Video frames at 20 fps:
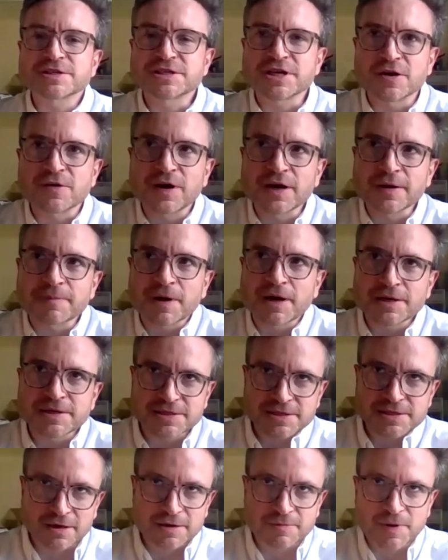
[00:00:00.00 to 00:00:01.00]
so. I
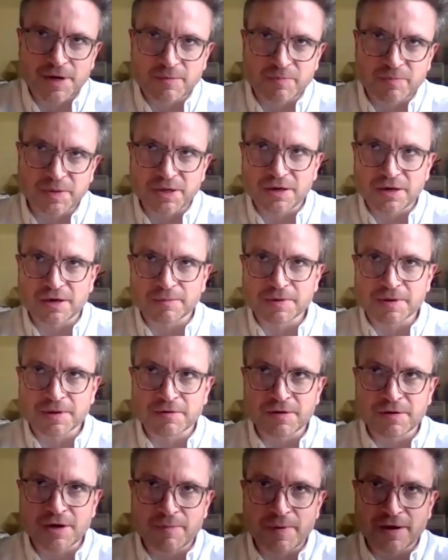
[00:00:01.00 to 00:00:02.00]
started my PR
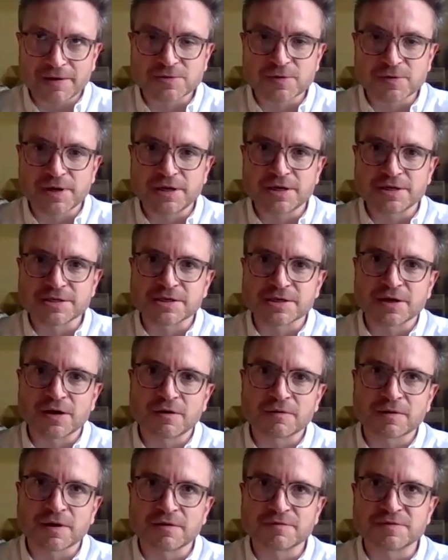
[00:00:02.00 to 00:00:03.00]
career about 20 years
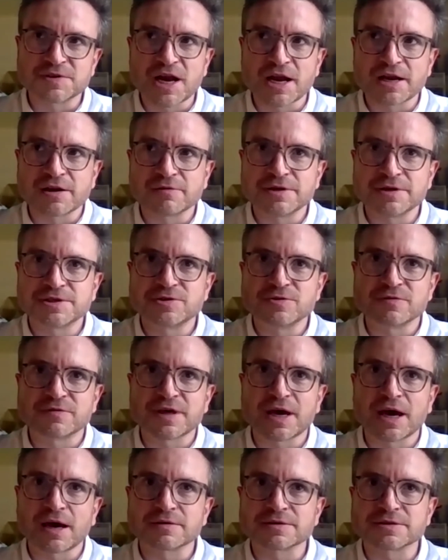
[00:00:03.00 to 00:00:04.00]
ago, kind of January
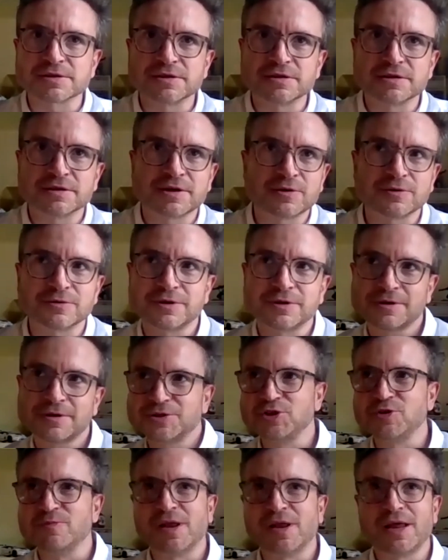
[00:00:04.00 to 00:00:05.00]
2000, and the whole
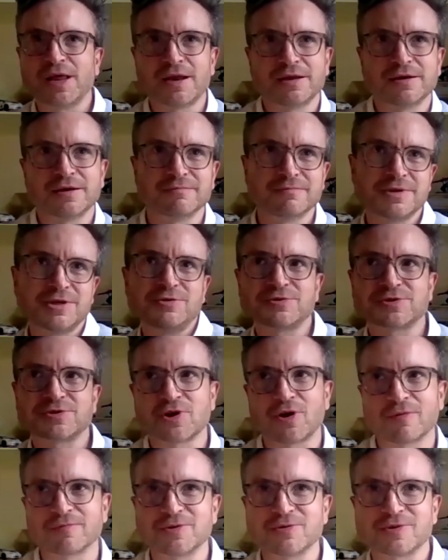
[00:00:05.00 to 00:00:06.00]
new millennium, new
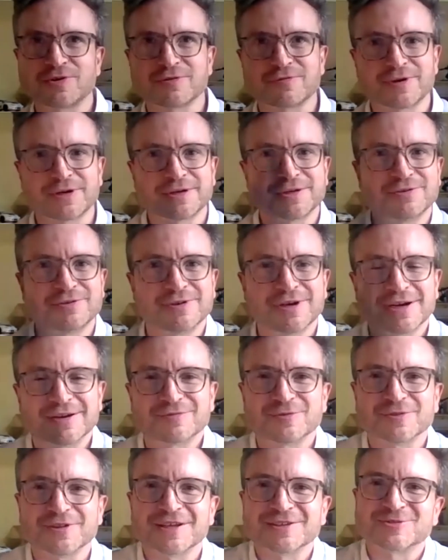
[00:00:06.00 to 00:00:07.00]
Tom, new career, new
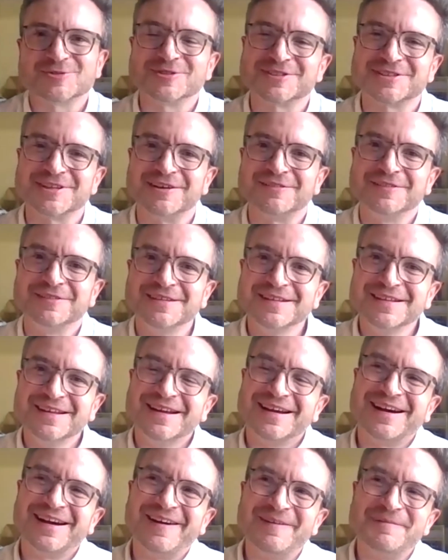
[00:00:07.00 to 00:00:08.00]
life, all that sort of stuff.
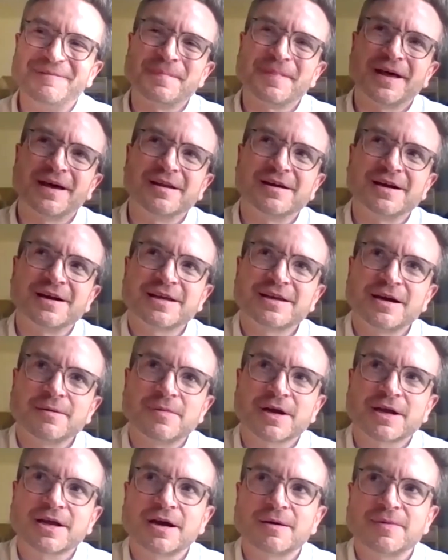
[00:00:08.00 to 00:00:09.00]
And I
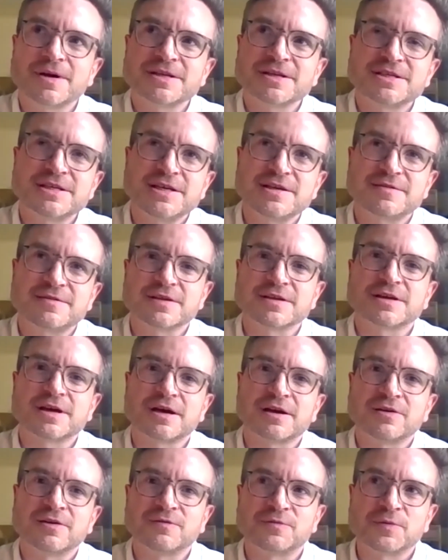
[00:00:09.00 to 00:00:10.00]
cut my teeth in
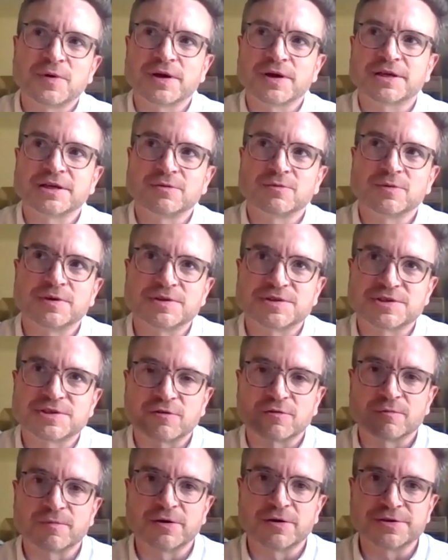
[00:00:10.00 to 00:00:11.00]
kind of working with
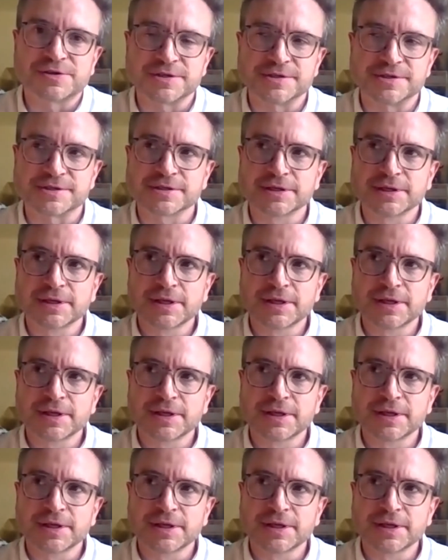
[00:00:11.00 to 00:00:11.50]
General Motors.